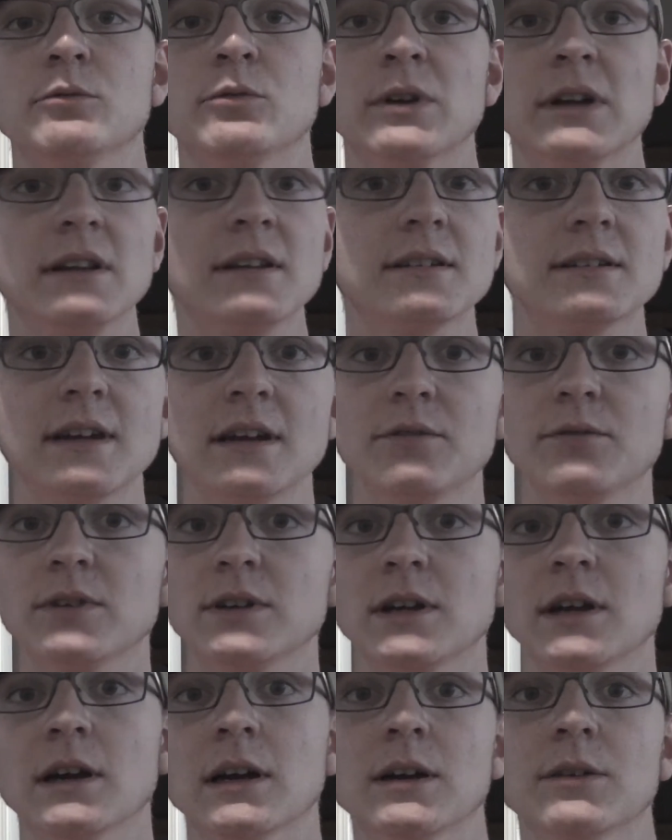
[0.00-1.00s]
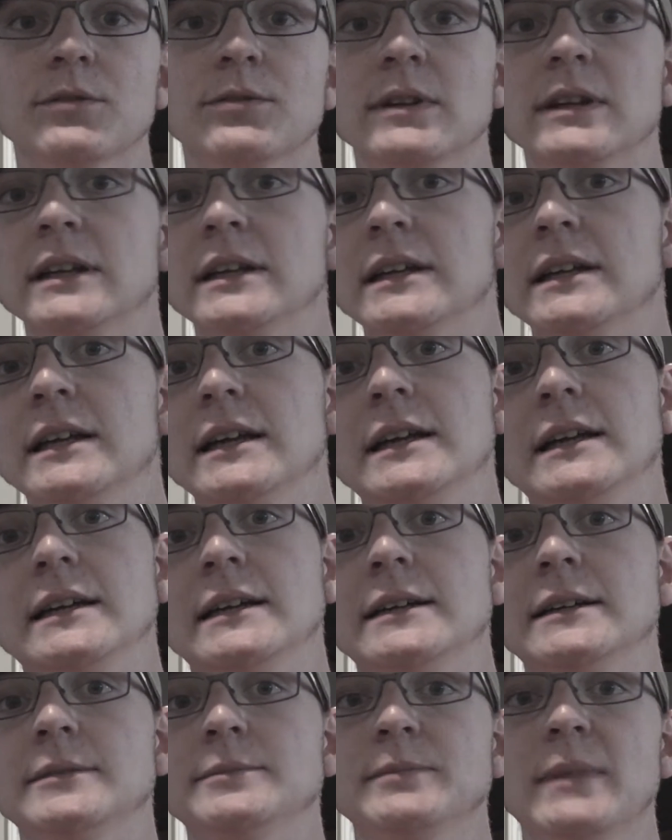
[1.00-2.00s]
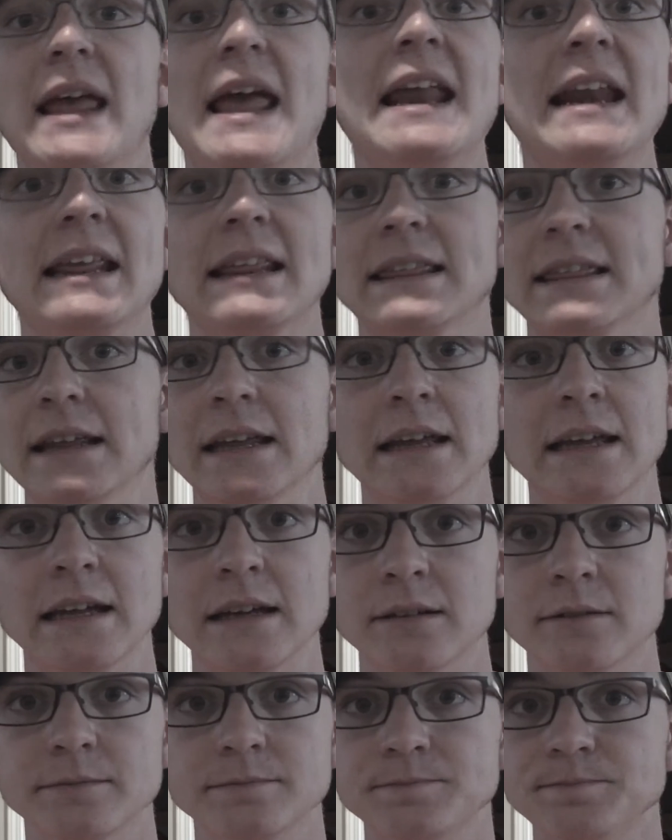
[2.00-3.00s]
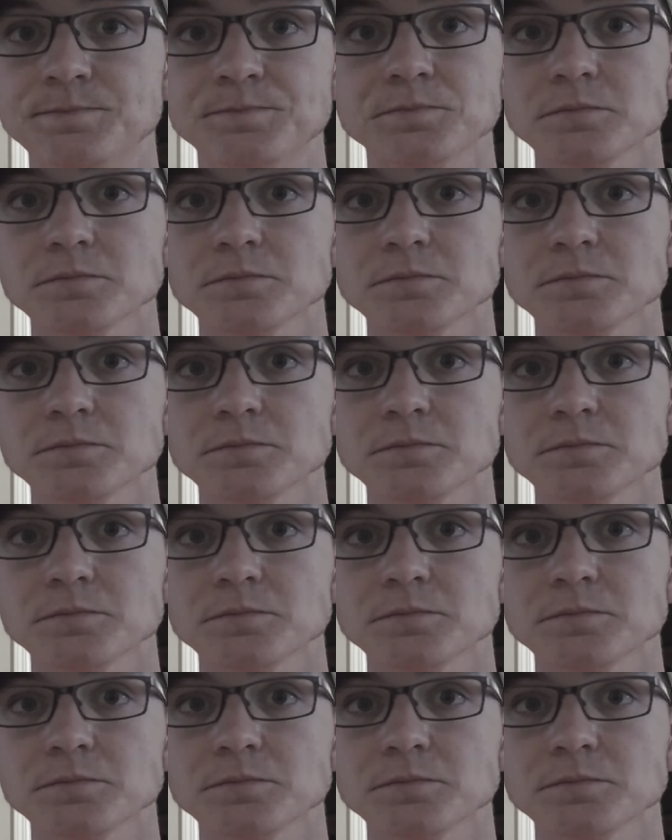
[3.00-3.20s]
real estate photography, anything,